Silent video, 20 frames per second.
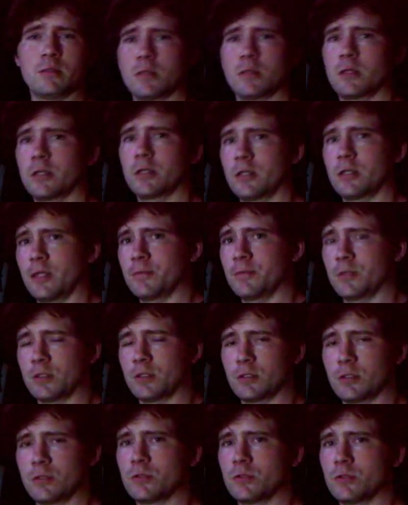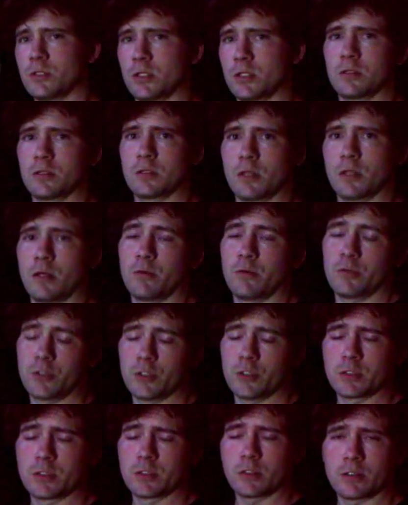and I kept an acoustic guitar, which
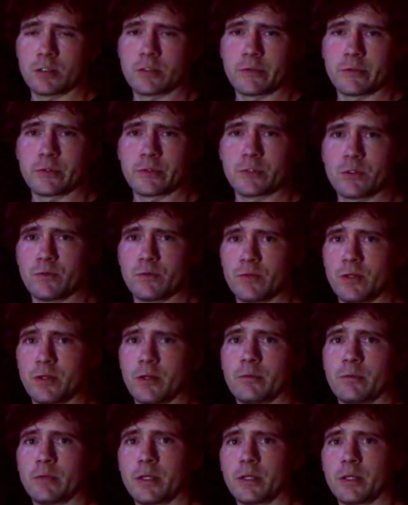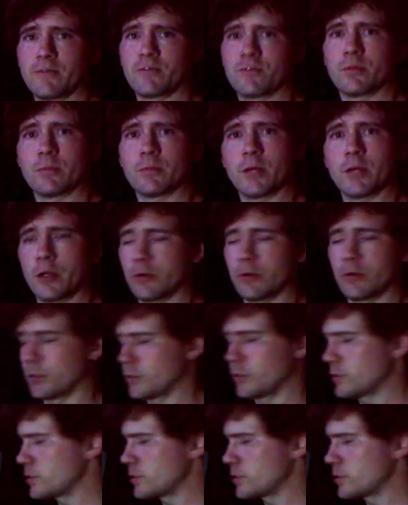is also a souvenir we got from Ireland,